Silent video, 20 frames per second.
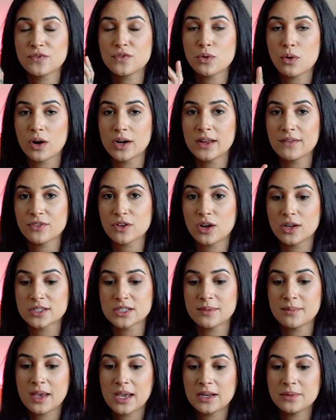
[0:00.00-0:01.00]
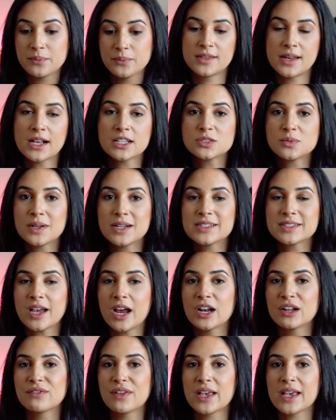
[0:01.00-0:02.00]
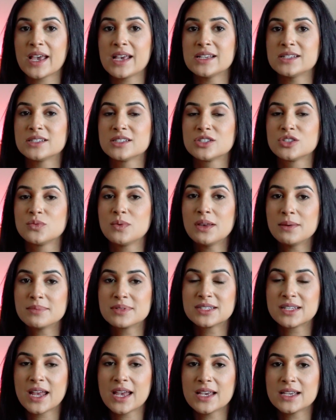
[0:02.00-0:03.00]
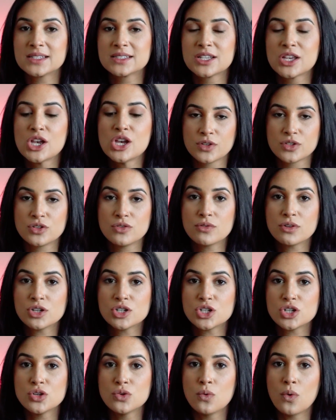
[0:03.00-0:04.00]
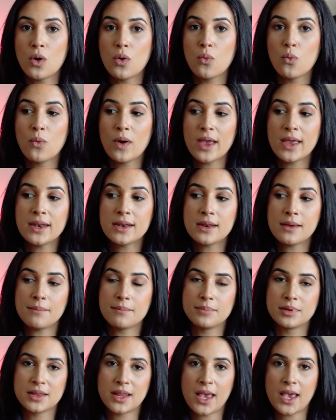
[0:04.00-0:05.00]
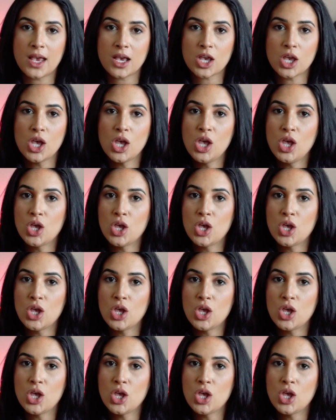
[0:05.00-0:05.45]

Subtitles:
if you already have the content made. Next one is kind of like a sweepstakes, so you can do win blank.